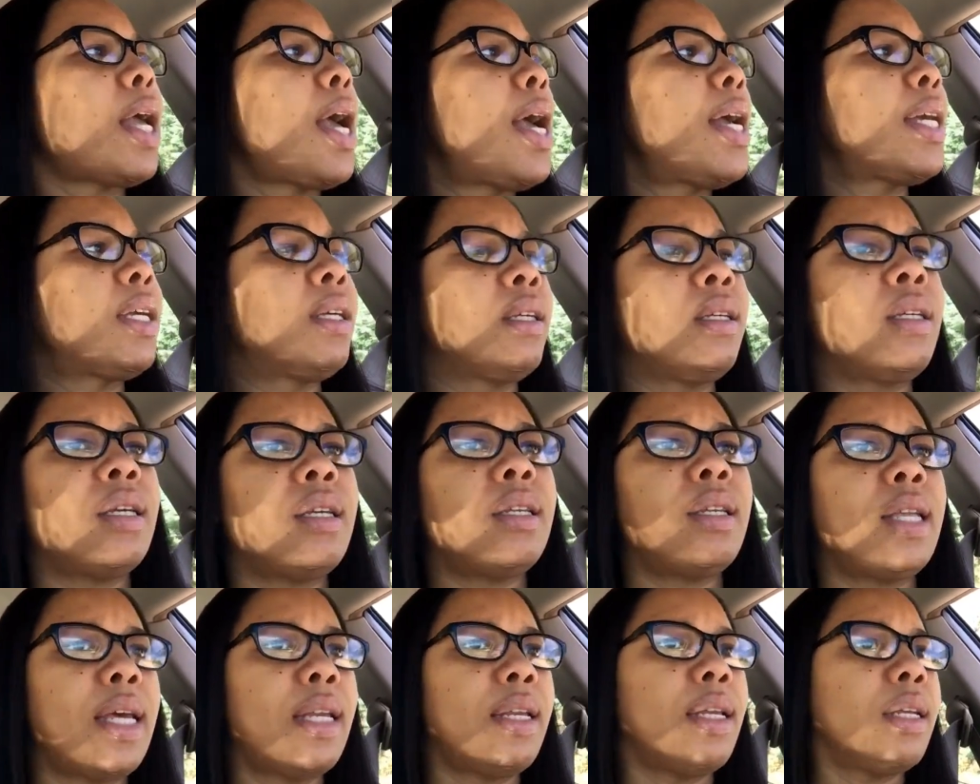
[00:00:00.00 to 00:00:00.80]
I can
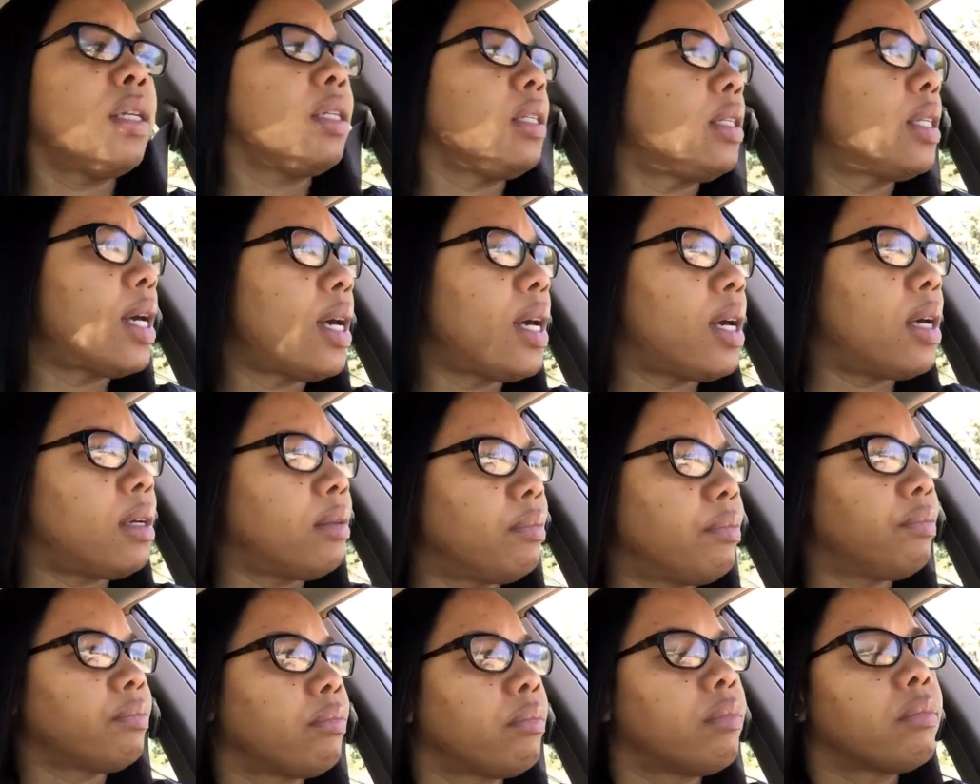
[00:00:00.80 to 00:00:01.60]
get that
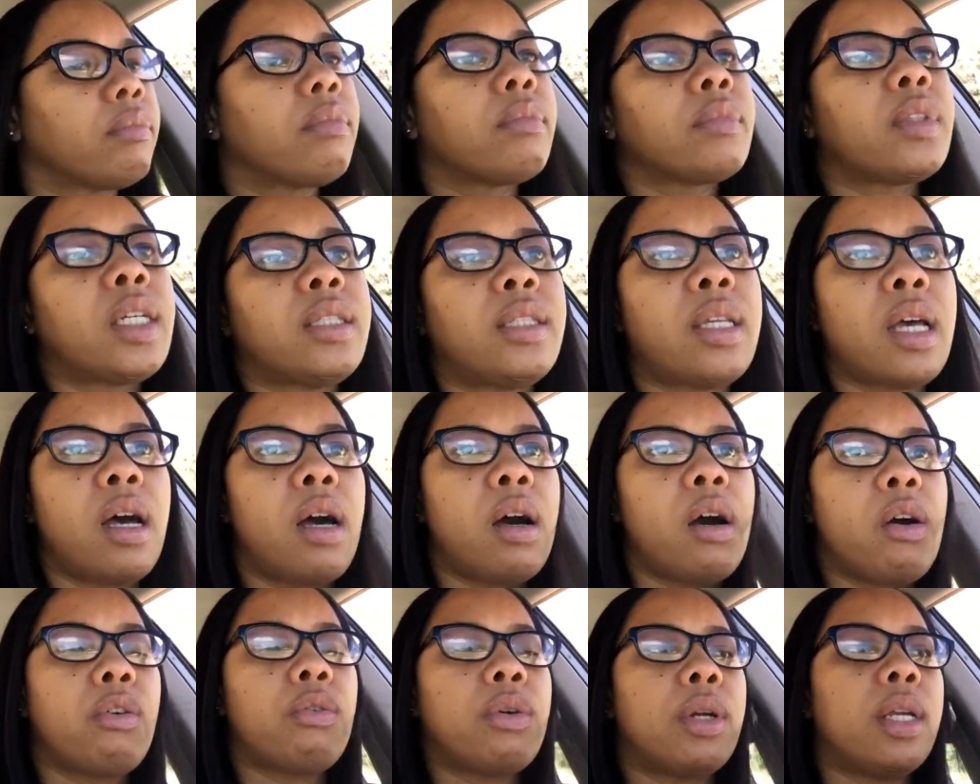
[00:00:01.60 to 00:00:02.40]
anytime because
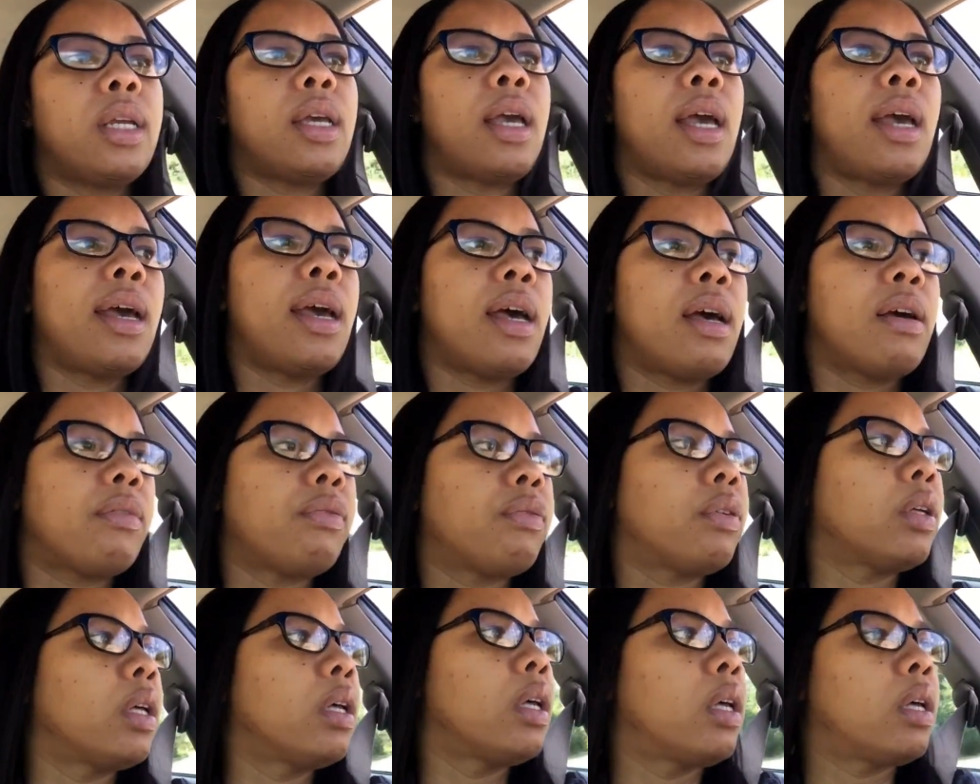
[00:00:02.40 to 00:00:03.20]
I already
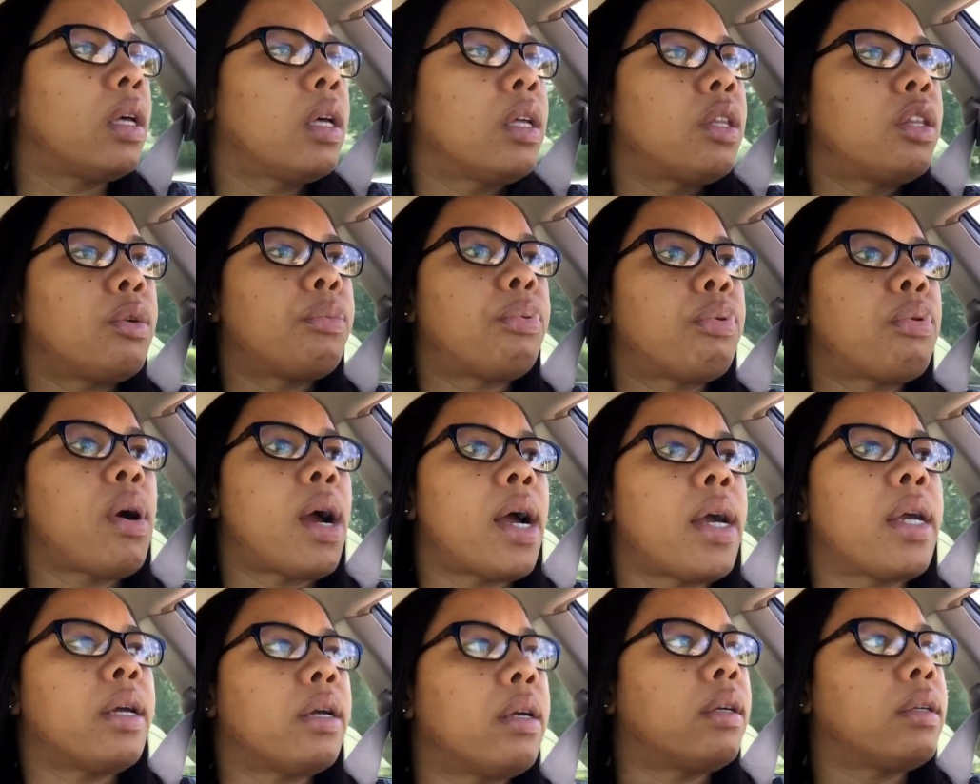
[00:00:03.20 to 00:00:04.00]
have the
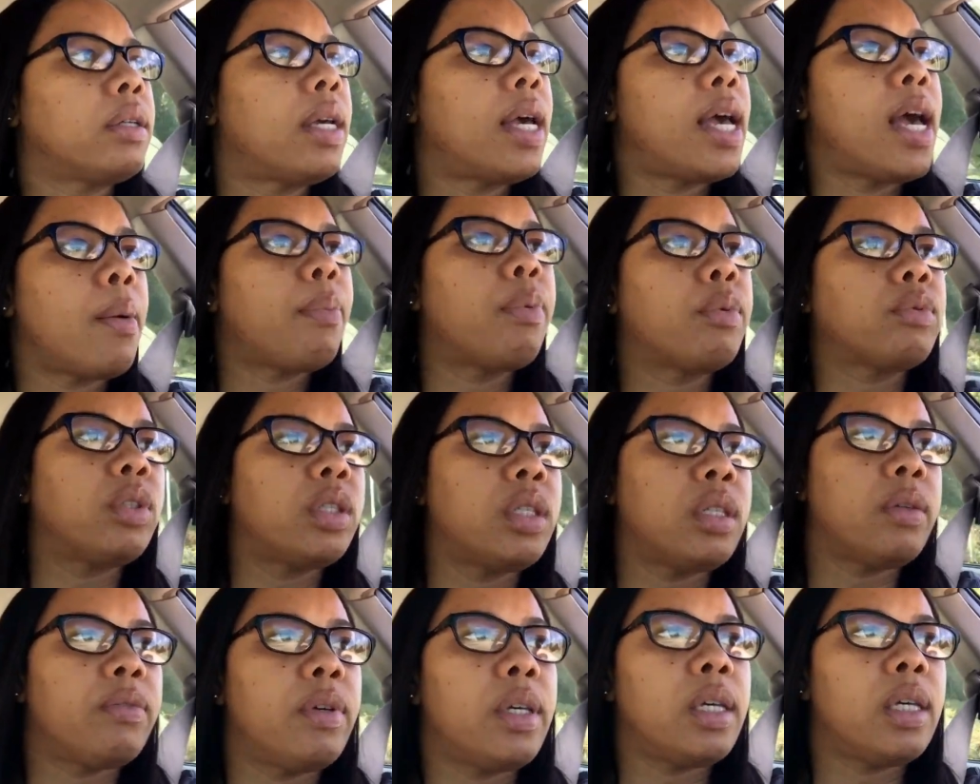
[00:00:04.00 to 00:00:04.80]
prior Apple
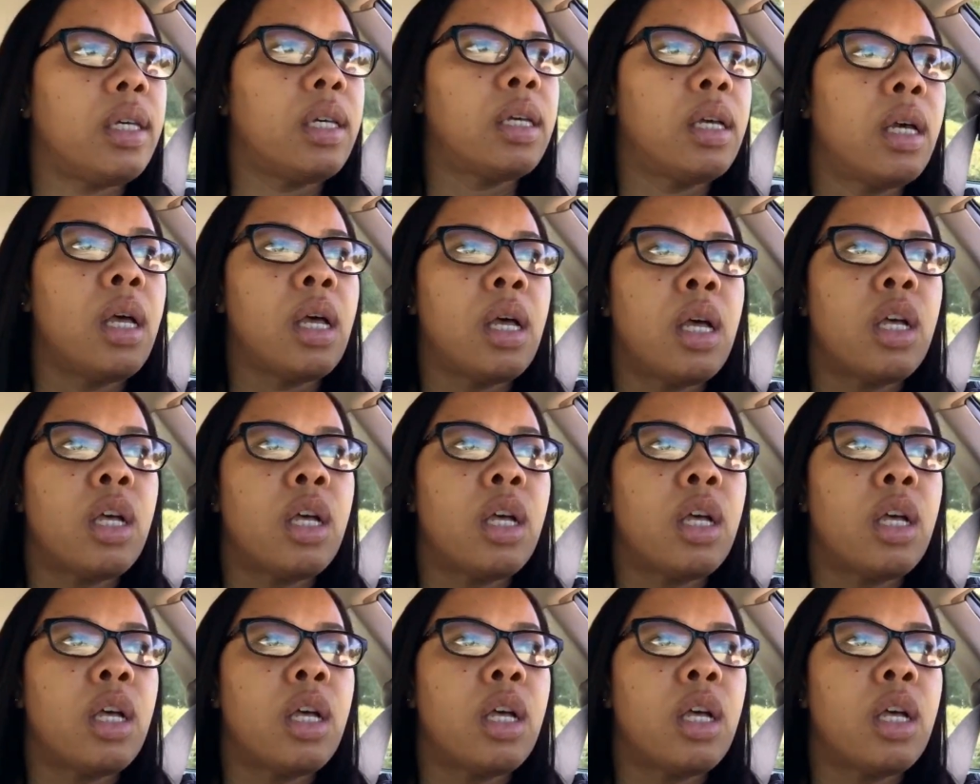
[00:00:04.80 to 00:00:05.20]
TV.